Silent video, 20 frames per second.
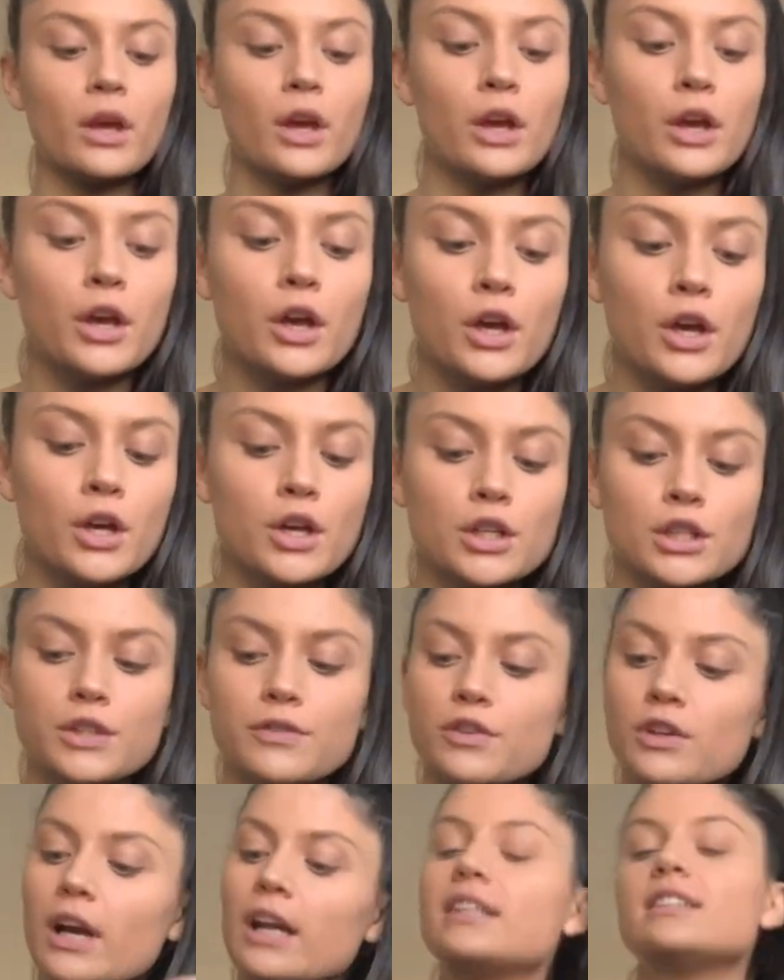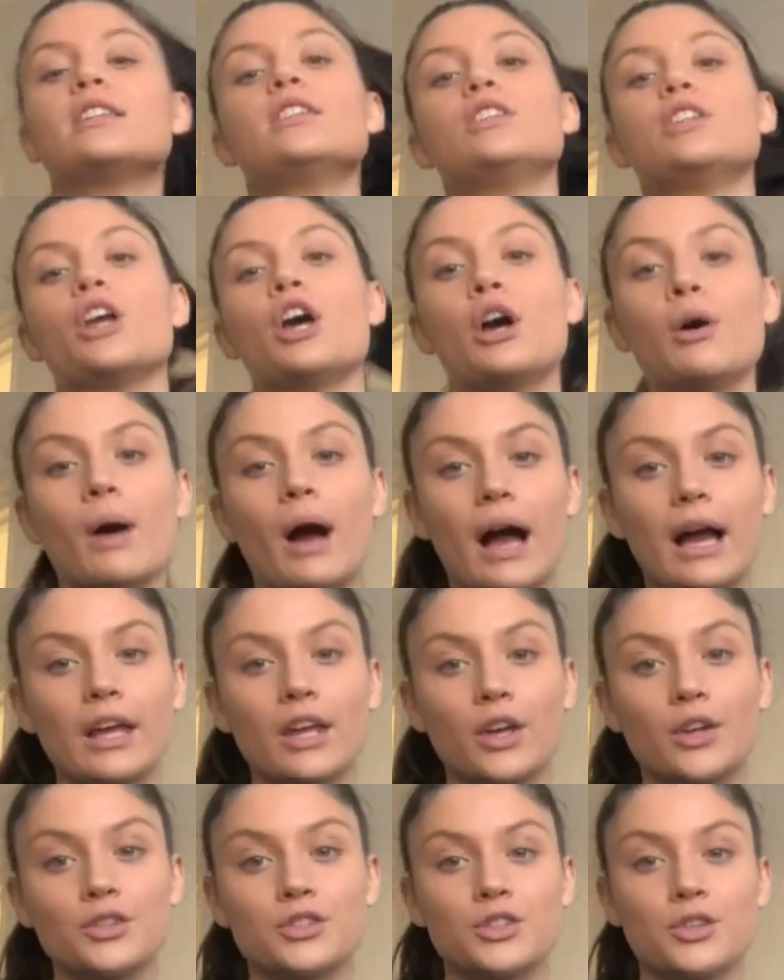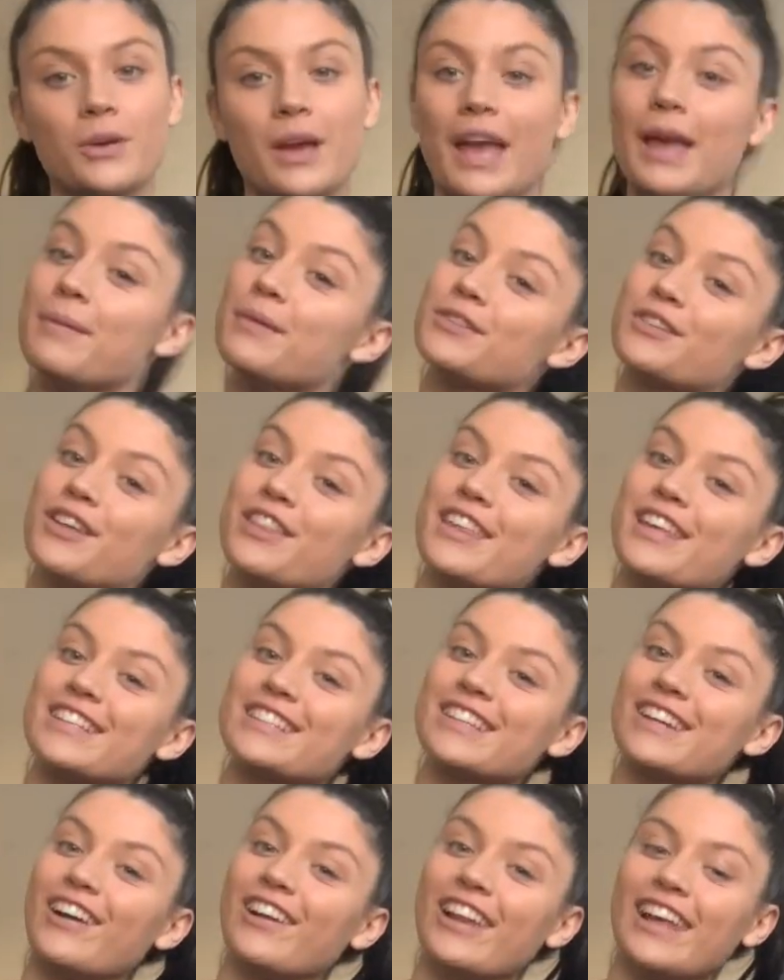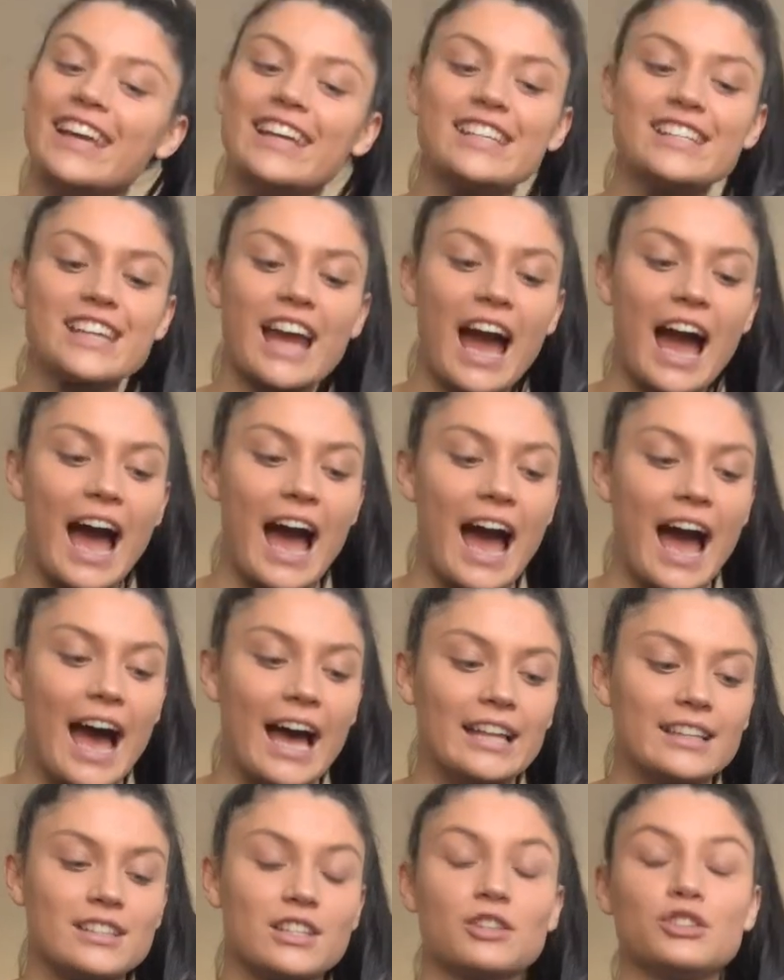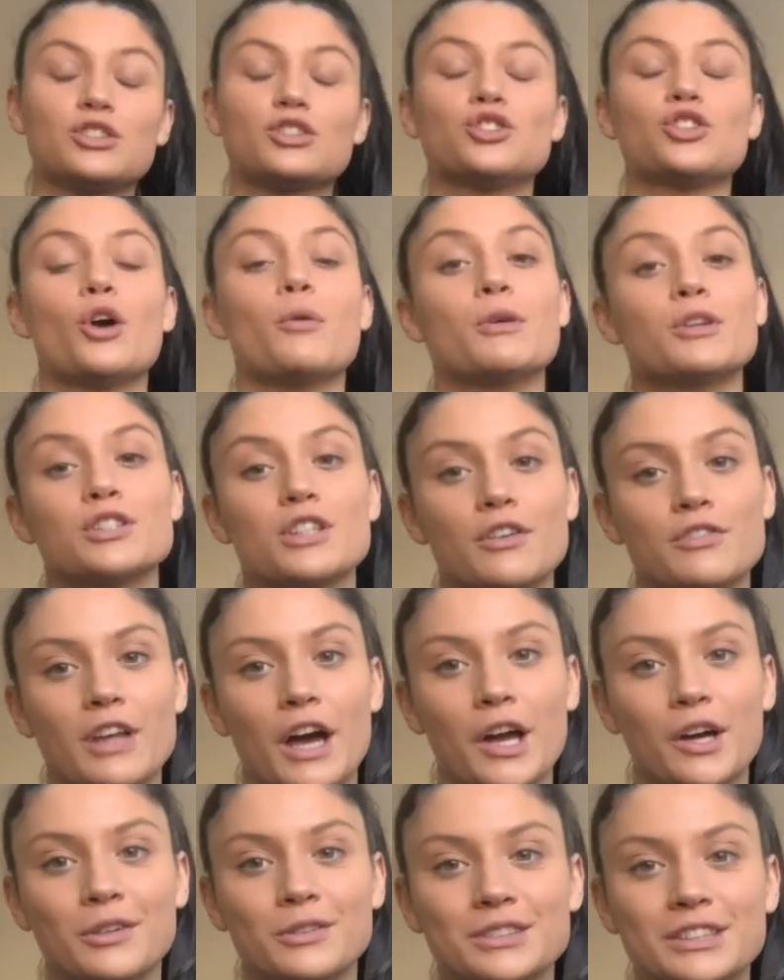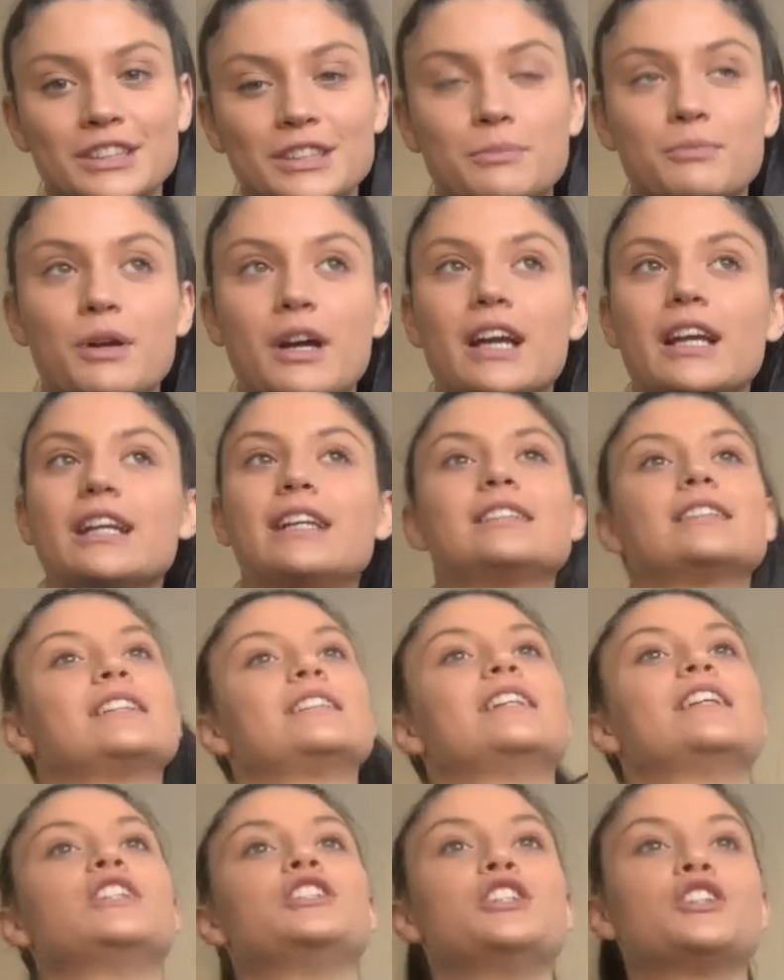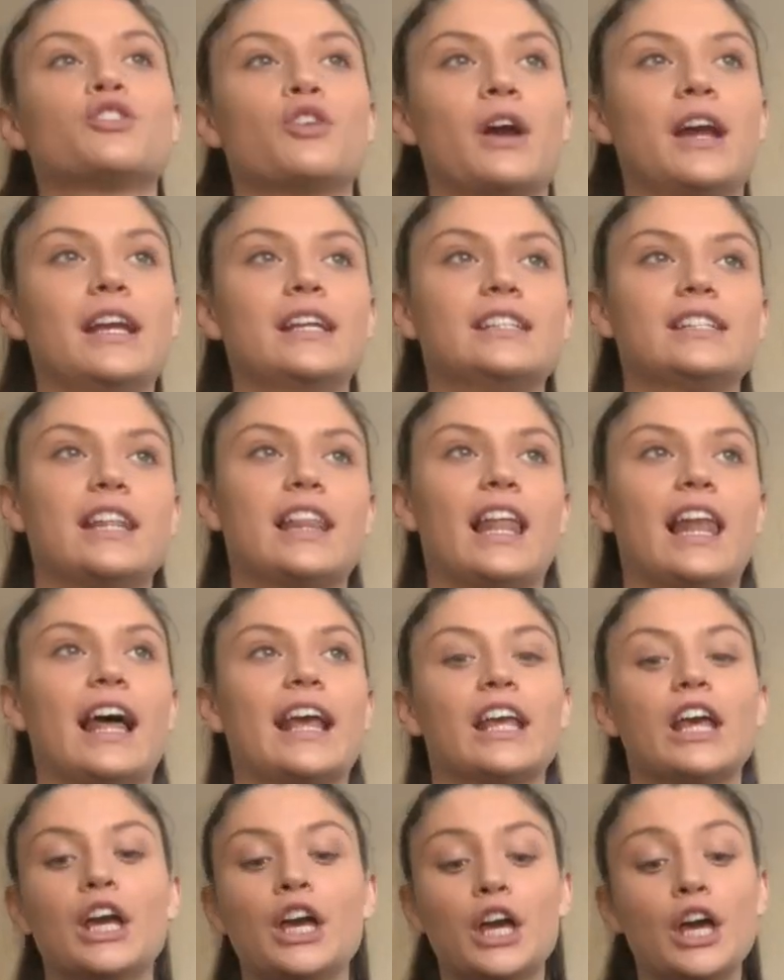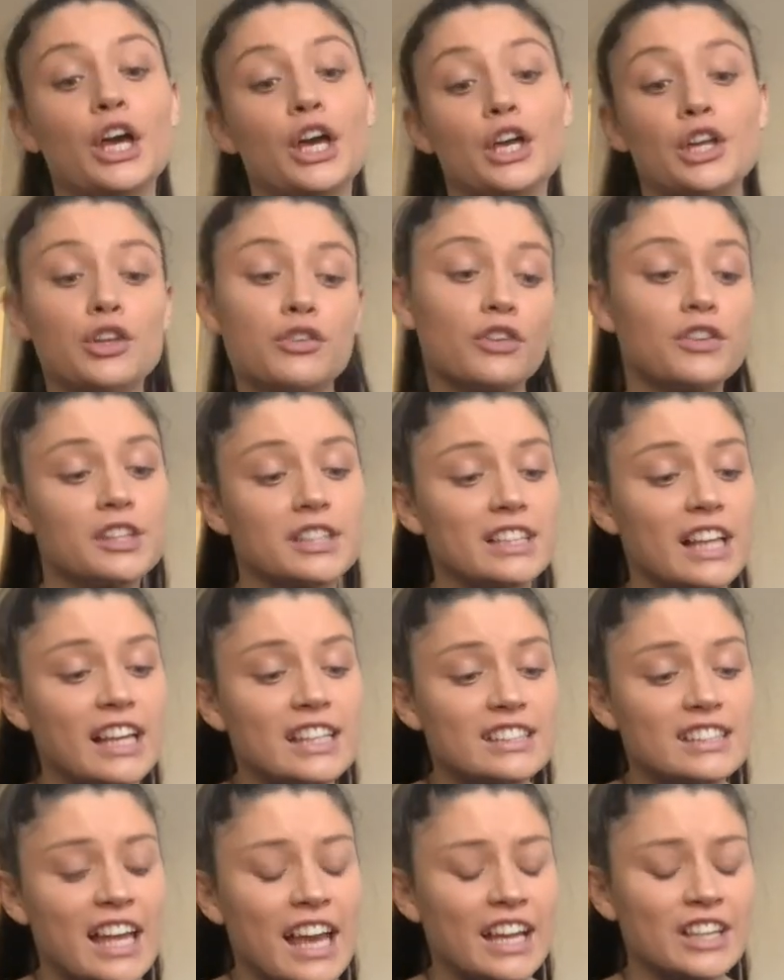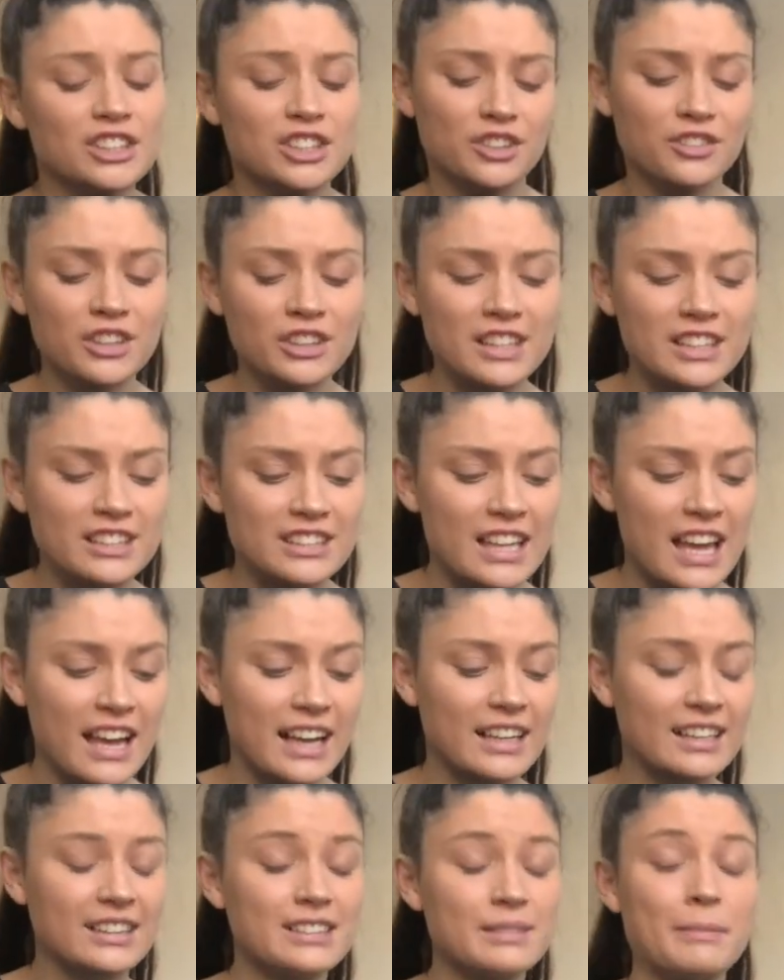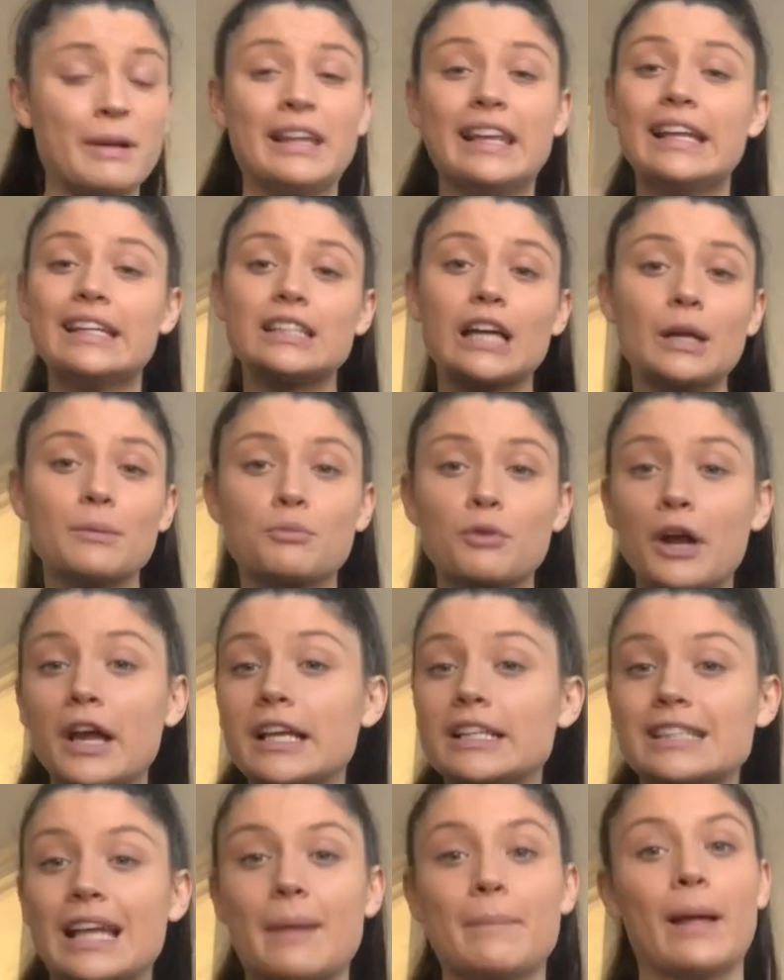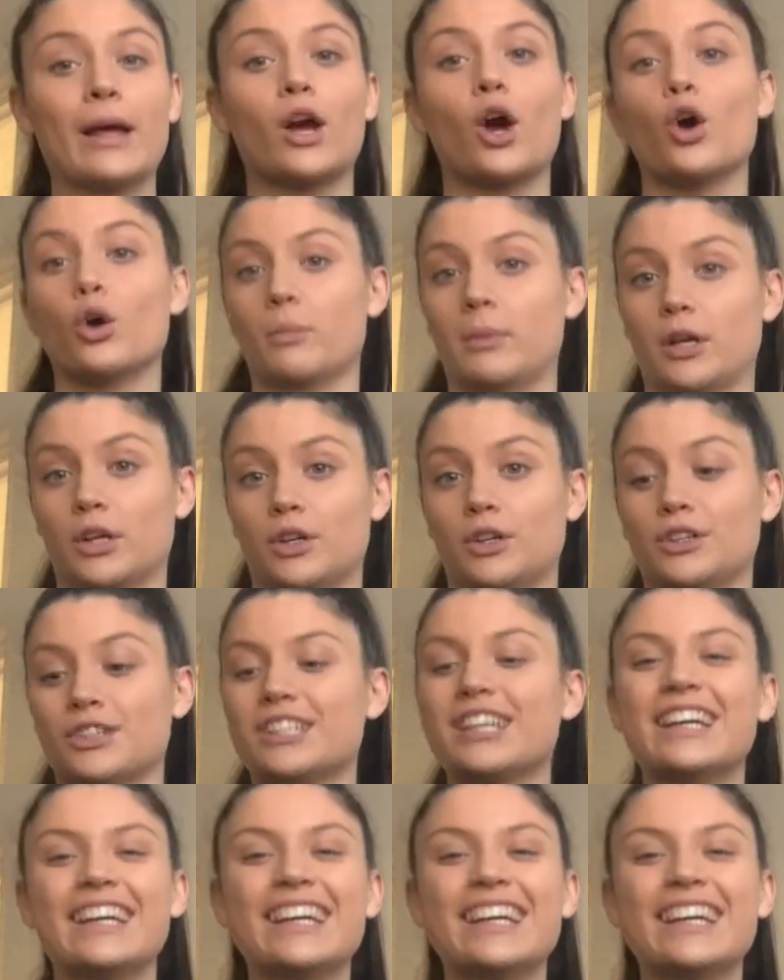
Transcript: So if you guys didn't know, I go to a musical theatre college and there's so much stuff that I always need to bring because it's literally crazy. They're like, you've got this class next, you've got this next. My leotard breaks, I'm like, oh my God.